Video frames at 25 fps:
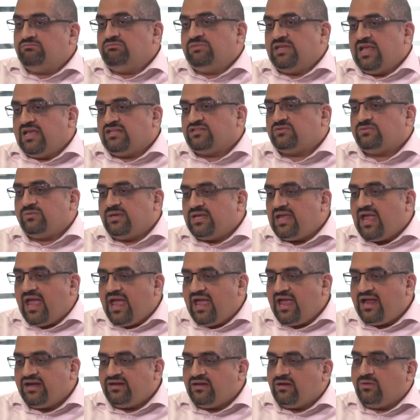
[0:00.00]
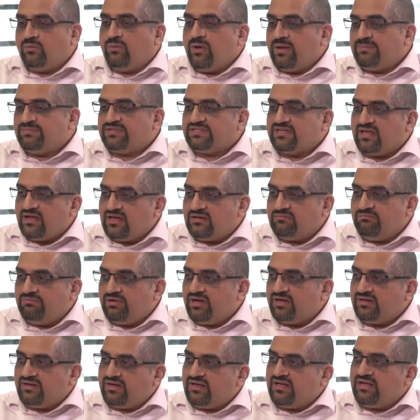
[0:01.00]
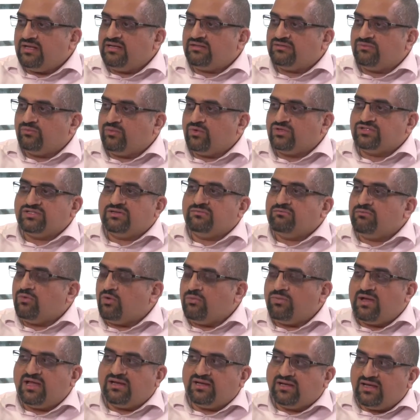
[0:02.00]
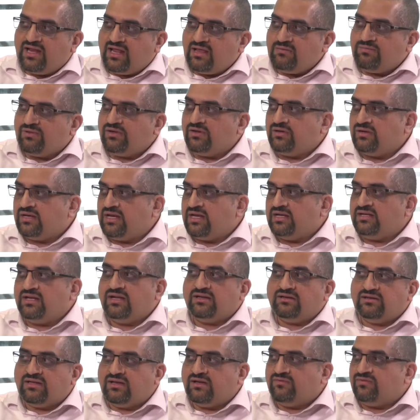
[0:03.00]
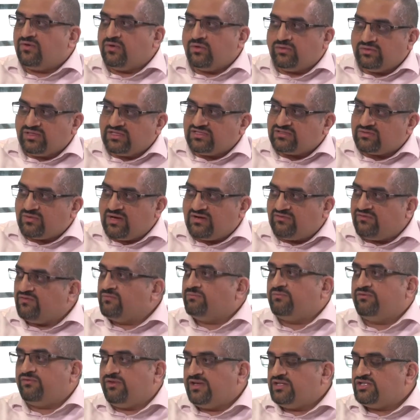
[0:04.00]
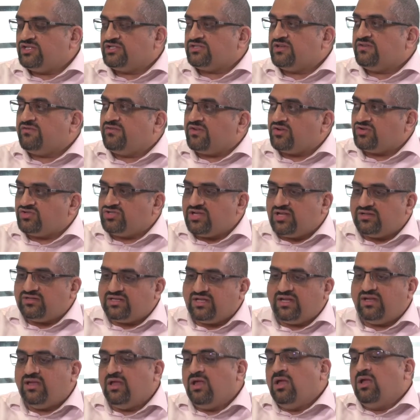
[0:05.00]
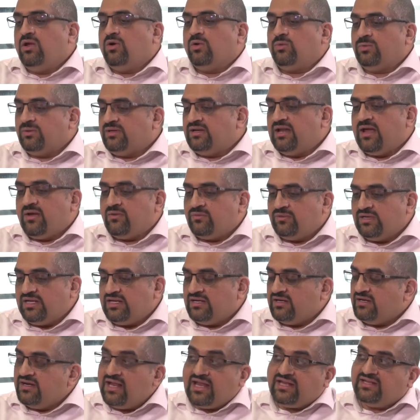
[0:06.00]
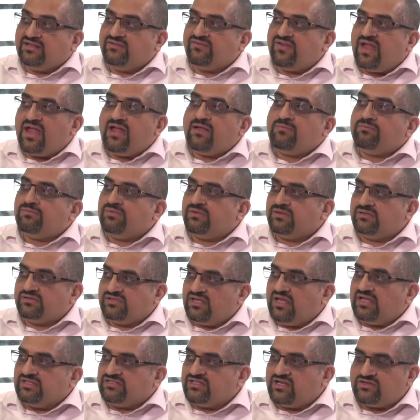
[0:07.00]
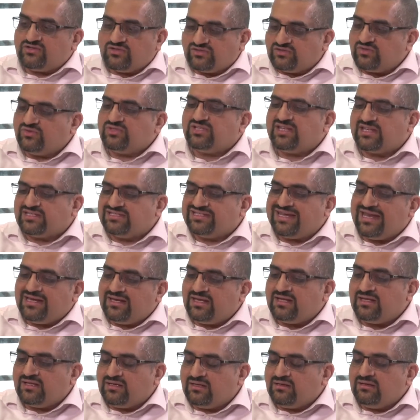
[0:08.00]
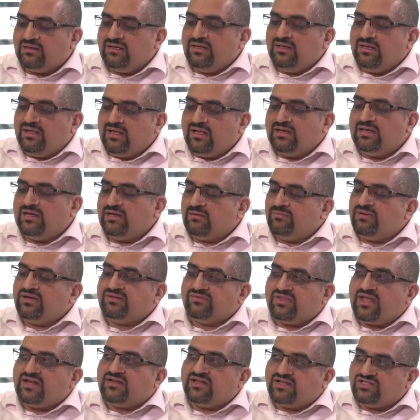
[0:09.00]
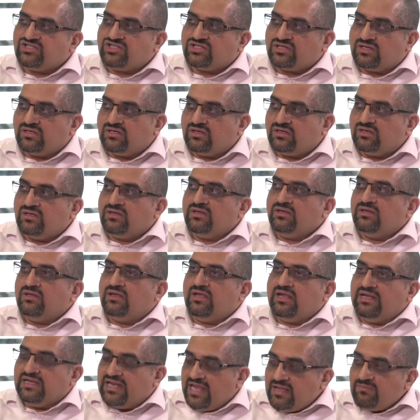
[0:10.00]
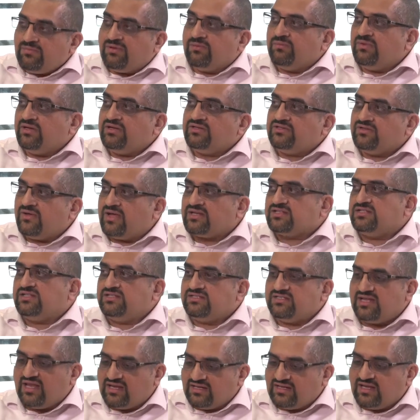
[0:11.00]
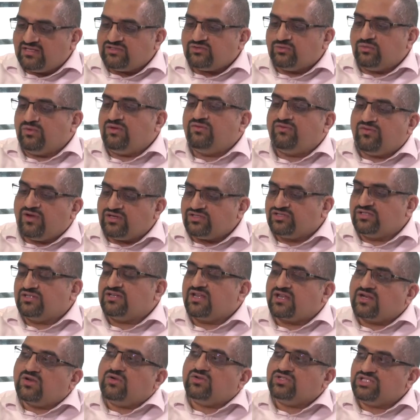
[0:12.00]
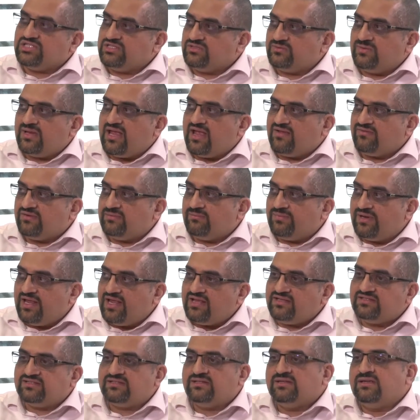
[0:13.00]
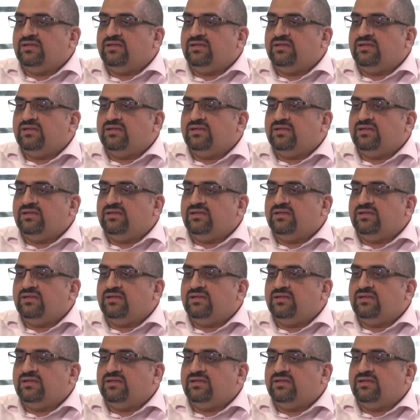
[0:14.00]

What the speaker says: yes, we had a website, but it wasn't mobile enabled, it didn't deliver all these great features and functionality, or we now need a native app, etc. So it's extending a little bit of that digital enablement to actually saying, let's refresh the technologies we have in place,